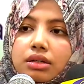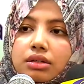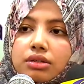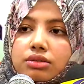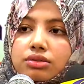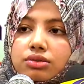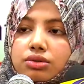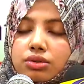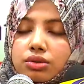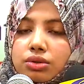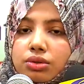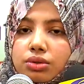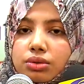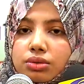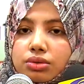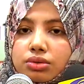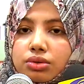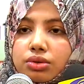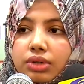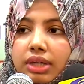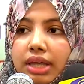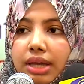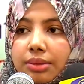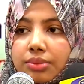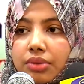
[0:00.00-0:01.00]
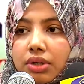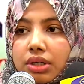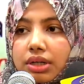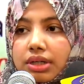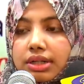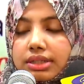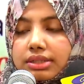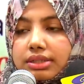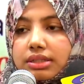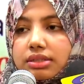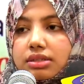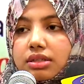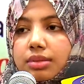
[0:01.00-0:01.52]
So today I'm going to
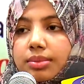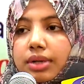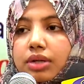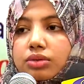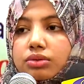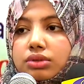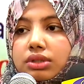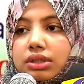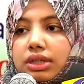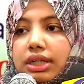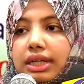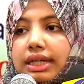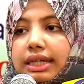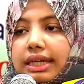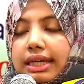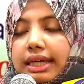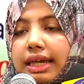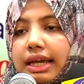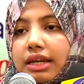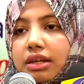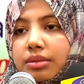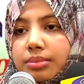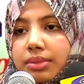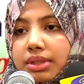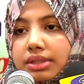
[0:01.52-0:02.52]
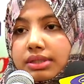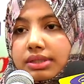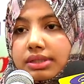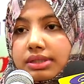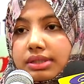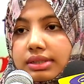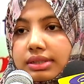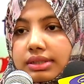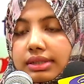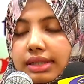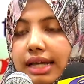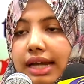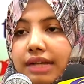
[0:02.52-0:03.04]
discuss about 3 key elements
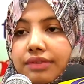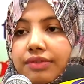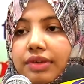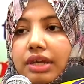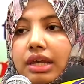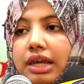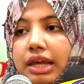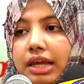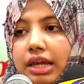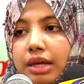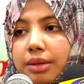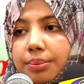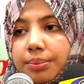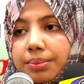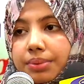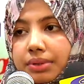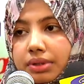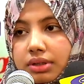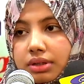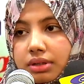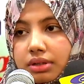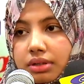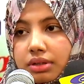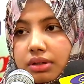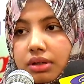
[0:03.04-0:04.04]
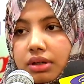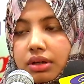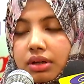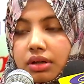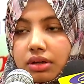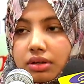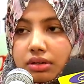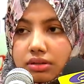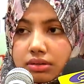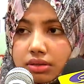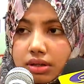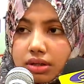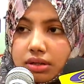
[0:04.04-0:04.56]
that will help
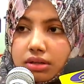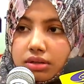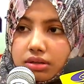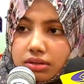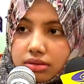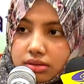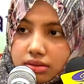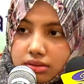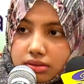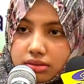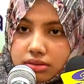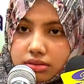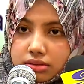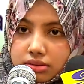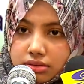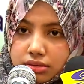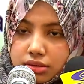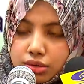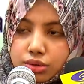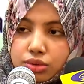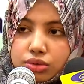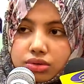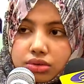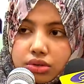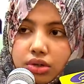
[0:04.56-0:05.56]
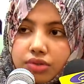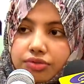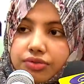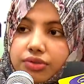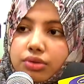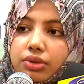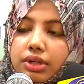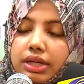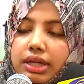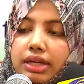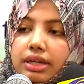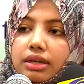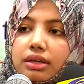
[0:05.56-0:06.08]
the youth of
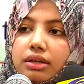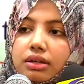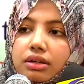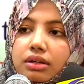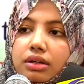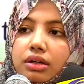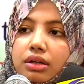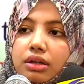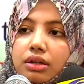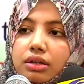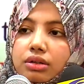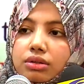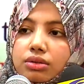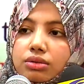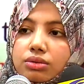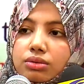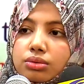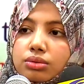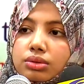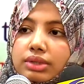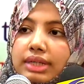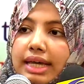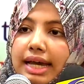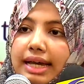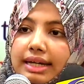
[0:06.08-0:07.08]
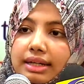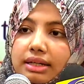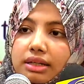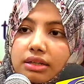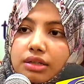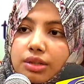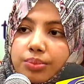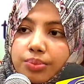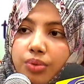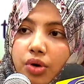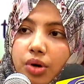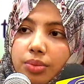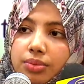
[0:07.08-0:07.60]
today to tackle
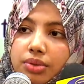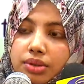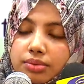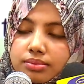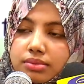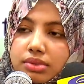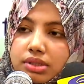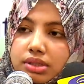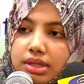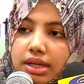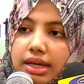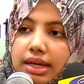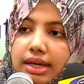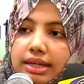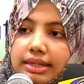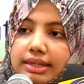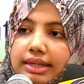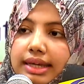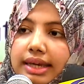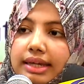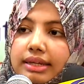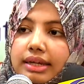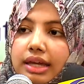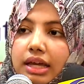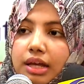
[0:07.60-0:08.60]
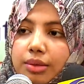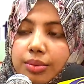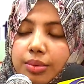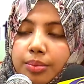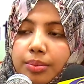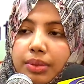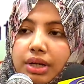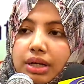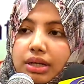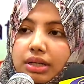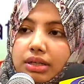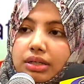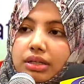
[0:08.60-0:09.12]
the problems and can help
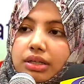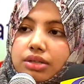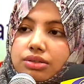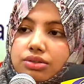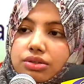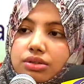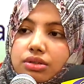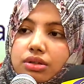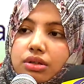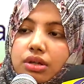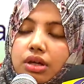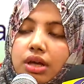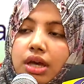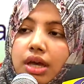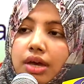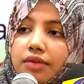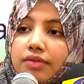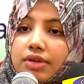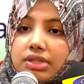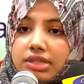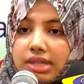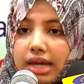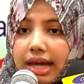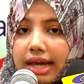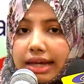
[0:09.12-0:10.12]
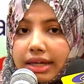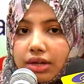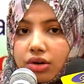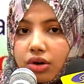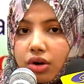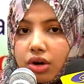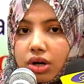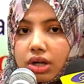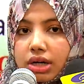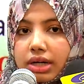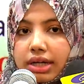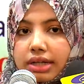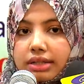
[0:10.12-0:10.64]
build a nation, which I
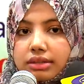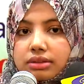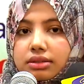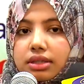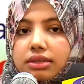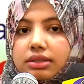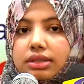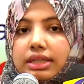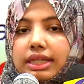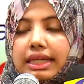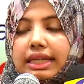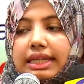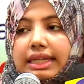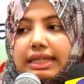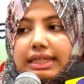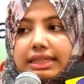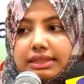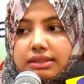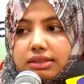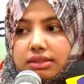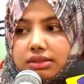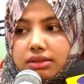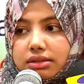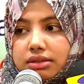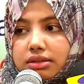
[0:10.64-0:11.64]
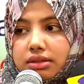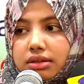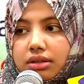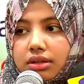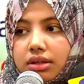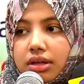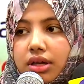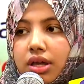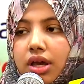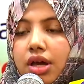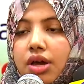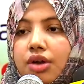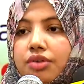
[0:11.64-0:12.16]
call it the 3 E's.
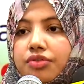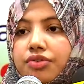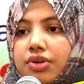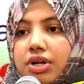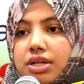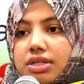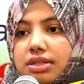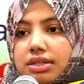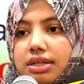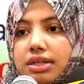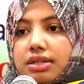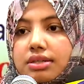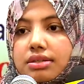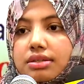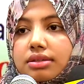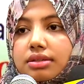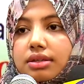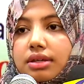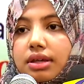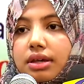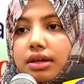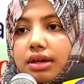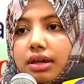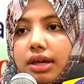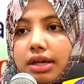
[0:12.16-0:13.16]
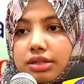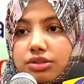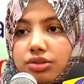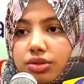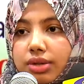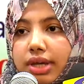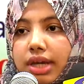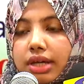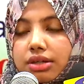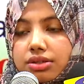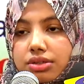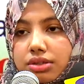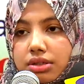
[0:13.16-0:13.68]
First is
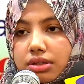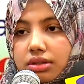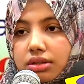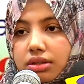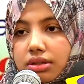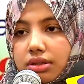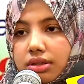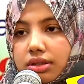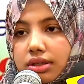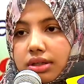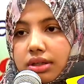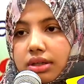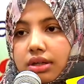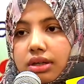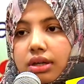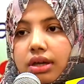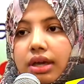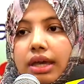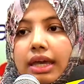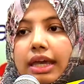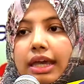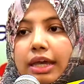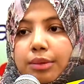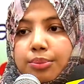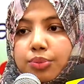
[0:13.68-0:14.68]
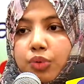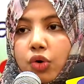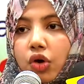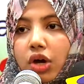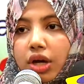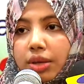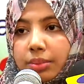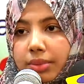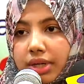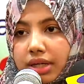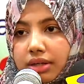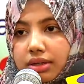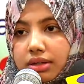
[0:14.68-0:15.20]
education,
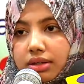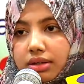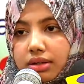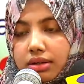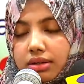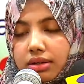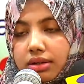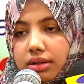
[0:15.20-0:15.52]
employment,